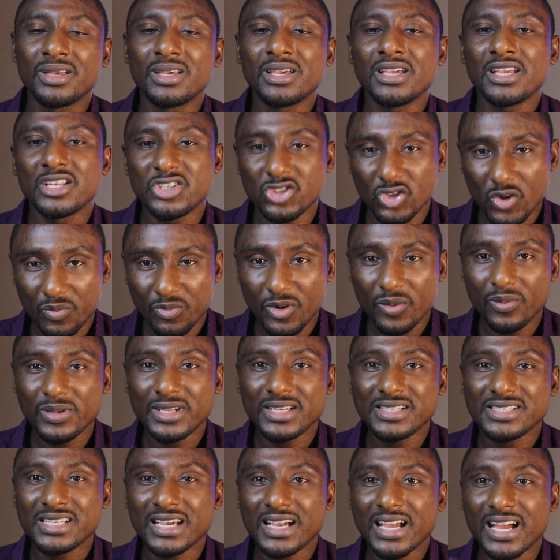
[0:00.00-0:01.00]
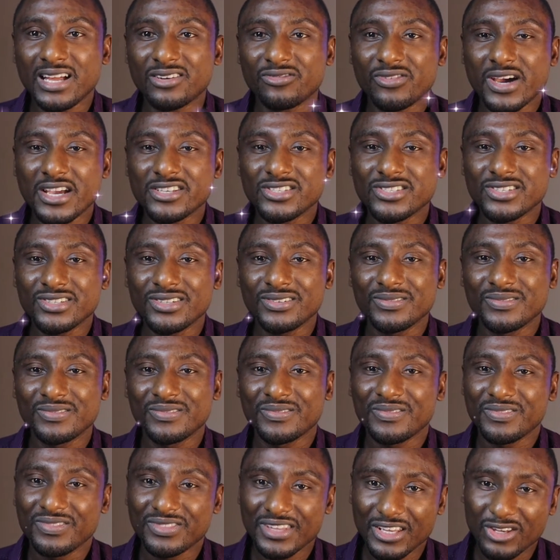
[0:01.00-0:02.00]
It's your public tech advisor.
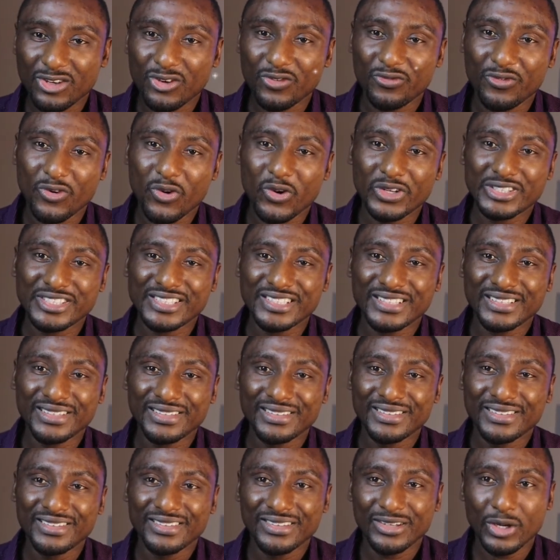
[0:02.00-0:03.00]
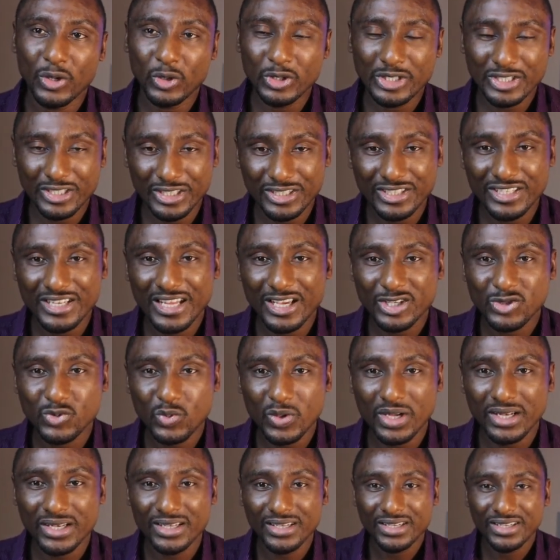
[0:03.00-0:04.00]
Thank you for watching. Till the next
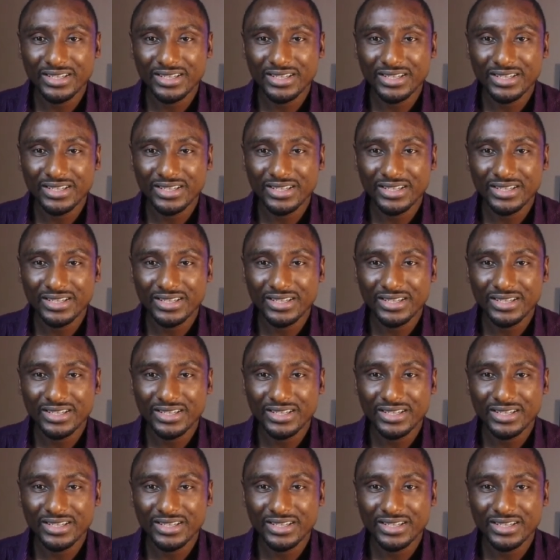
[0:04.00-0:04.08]
one.